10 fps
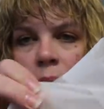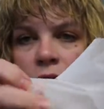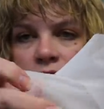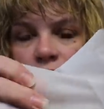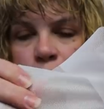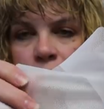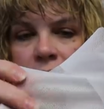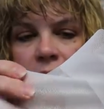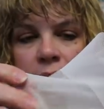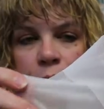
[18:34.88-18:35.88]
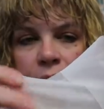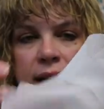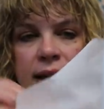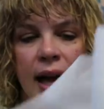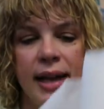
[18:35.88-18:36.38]
But just really,
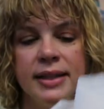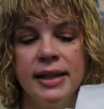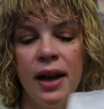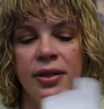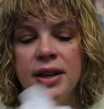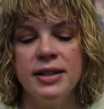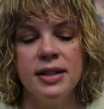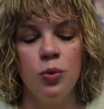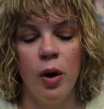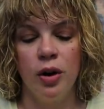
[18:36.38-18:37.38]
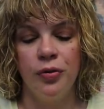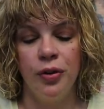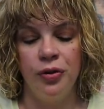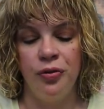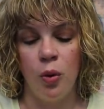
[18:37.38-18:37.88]
really light. Now this is
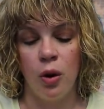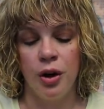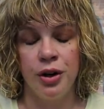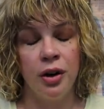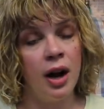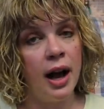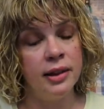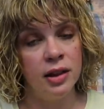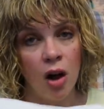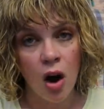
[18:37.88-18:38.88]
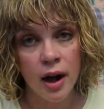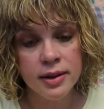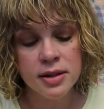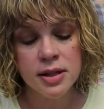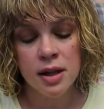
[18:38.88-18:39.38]
wonderful for your cotton
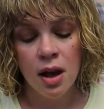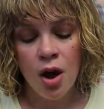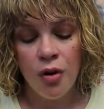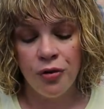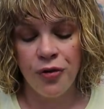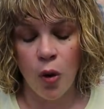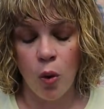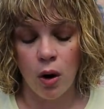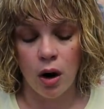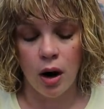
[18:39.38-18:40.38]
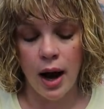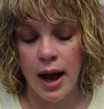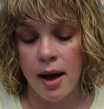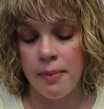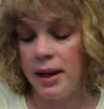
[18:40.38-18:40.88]
lawns, for
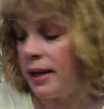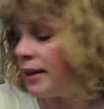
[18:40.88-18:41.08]
um,